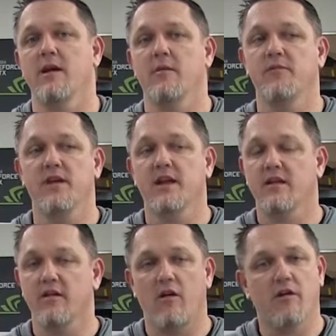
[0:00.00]
It helps you get
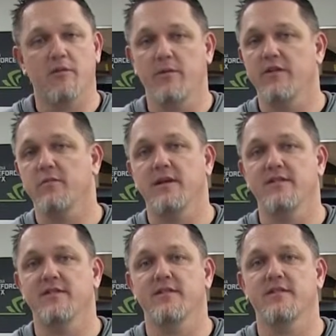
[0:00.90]
into hard to reach
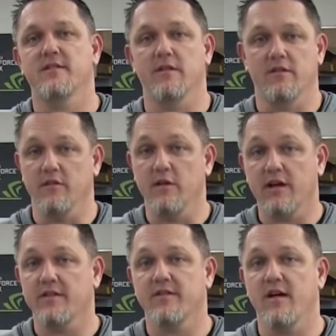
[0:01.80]
places to
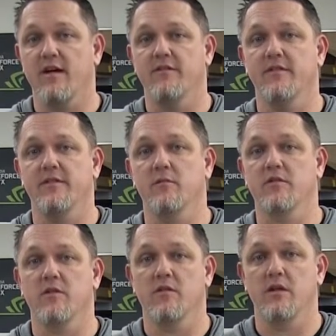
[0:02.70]
look at stuff and see
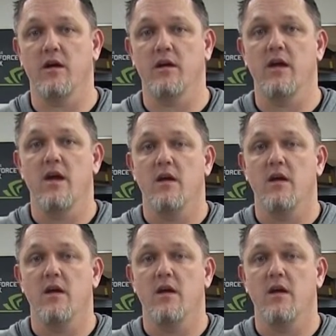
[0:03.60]
what's going on.